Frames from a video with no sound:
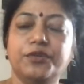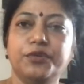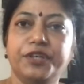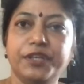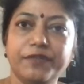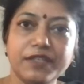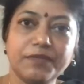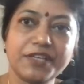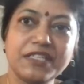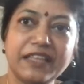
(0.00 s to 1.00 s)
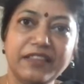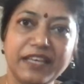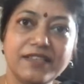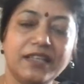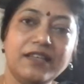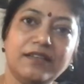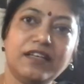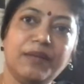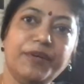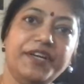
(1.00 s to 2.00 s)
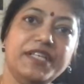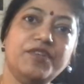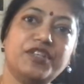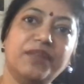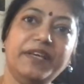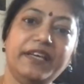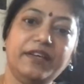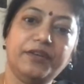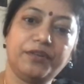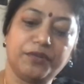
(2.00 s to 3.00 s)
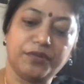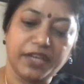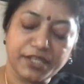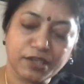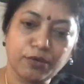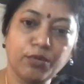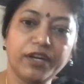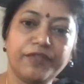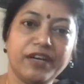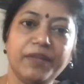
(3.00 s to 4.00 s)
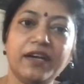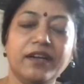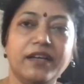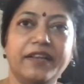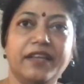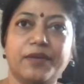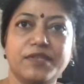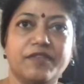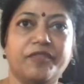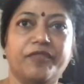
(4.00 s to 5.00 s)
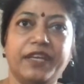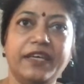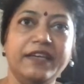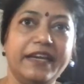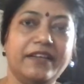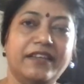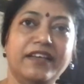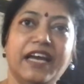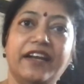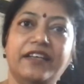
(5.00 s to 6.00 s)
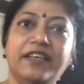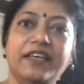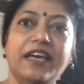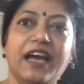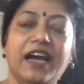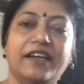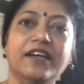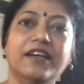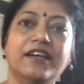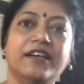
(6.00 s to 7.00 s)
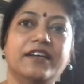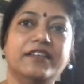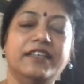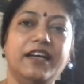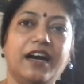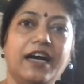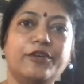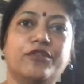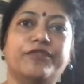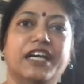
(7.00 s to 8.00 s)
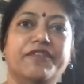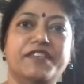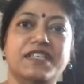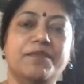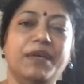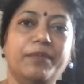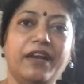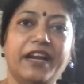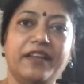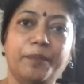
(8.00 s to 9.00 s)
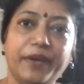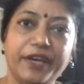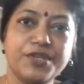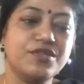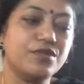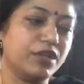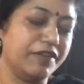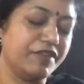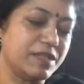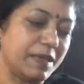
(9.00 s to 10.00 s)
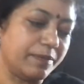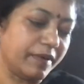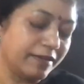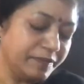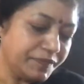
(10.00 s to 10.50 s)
You give reservation and then say these are the communities which can be excluded from that. And that was a very great thing. And he had the art of convincing people and the patience to convince people.